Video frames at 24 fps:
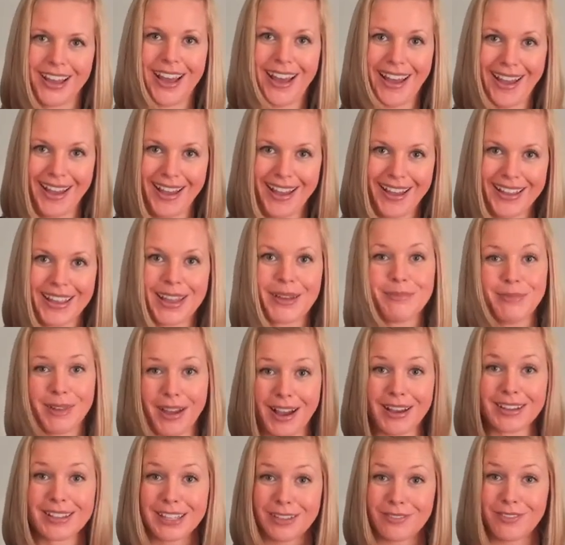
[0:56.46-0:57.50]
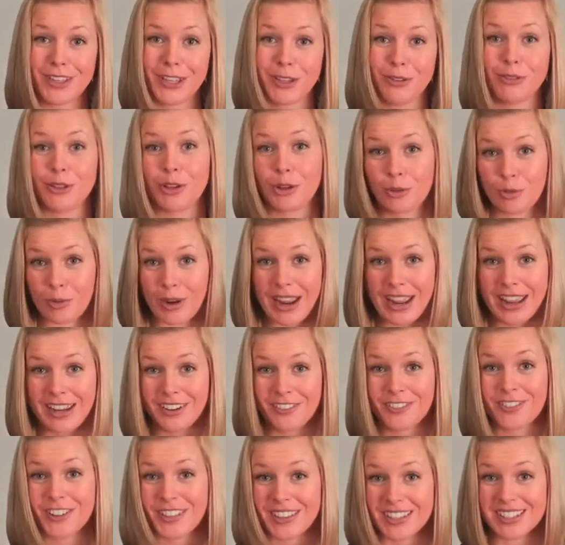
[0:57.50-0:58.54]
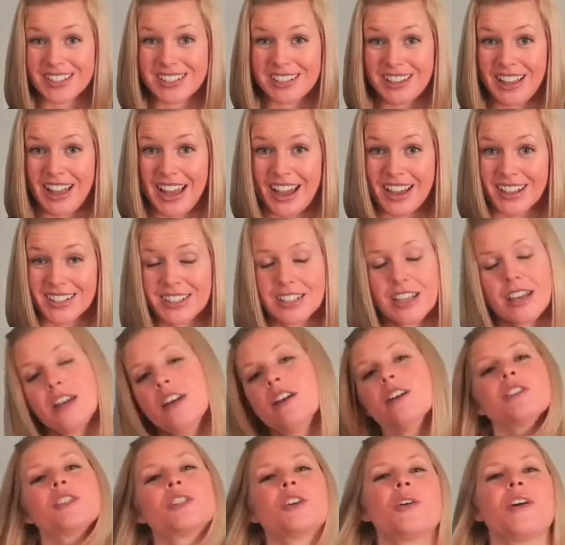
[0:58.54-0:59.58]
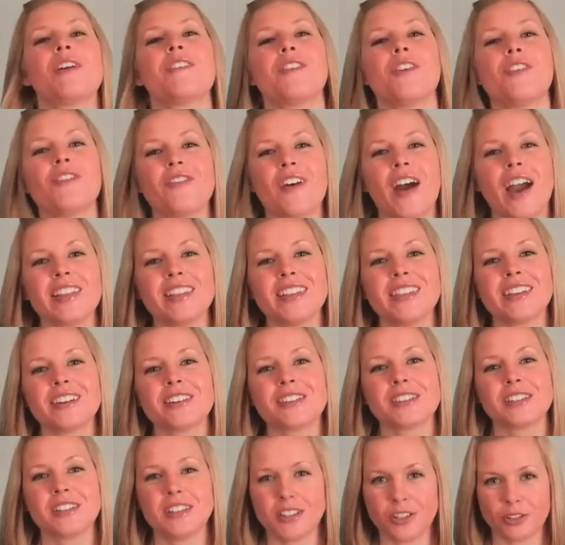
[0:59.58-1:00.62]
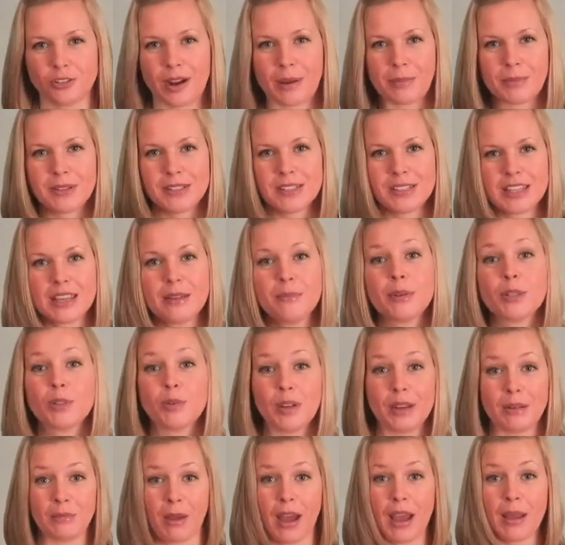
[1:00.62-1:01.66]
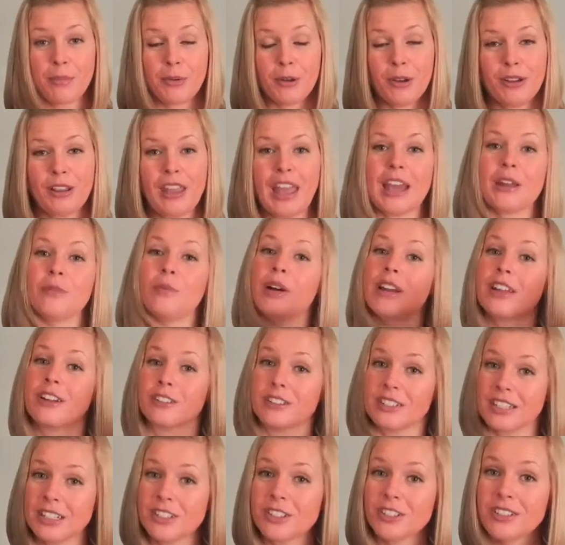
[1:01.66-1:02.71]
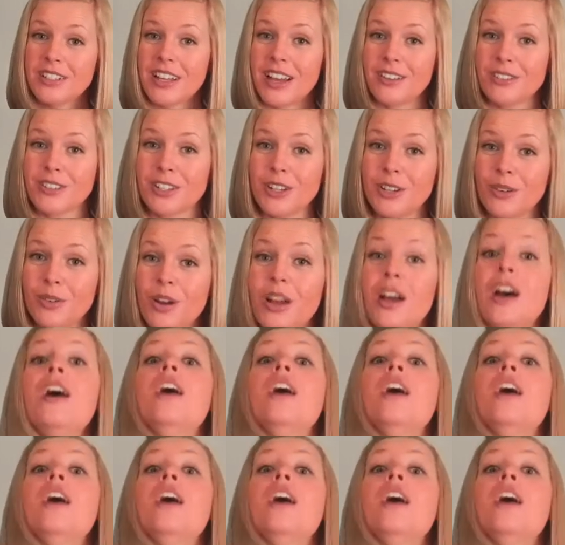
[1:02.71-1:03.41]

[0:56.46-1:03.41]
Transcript: I am not giving you the grade for this class. So if you find that there's a discrepancy between my book and what your teacher tells you,